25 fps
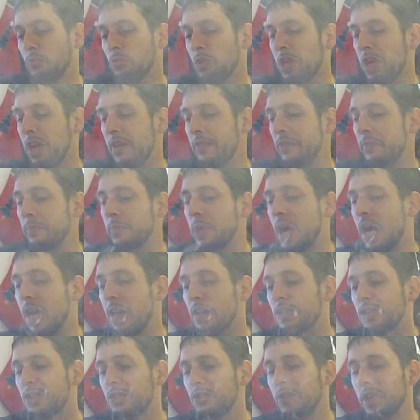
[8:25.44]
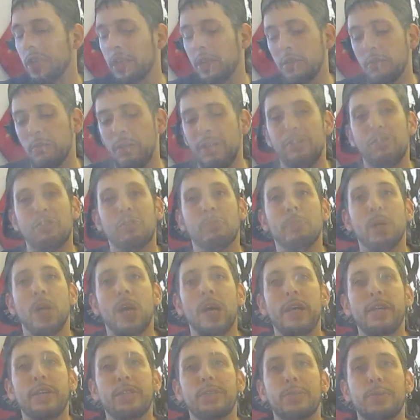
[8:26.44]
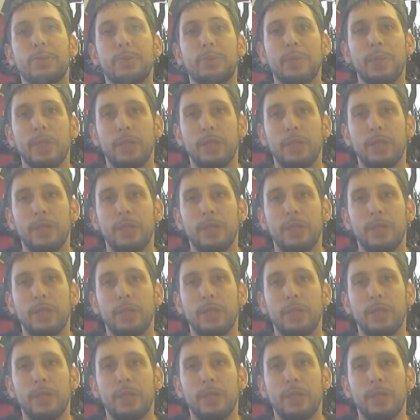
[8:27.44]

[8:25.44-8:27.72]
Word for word: them run off a box. It's like an electric box.